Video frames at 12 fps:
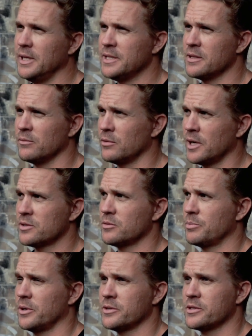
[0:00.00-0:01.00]
Is it right to
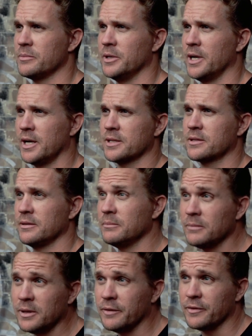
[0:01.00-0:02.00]
approach them and ask
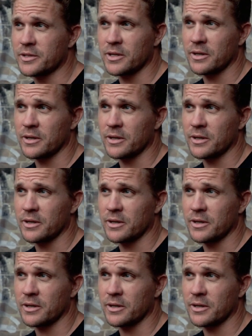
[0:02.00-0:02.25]
them if it's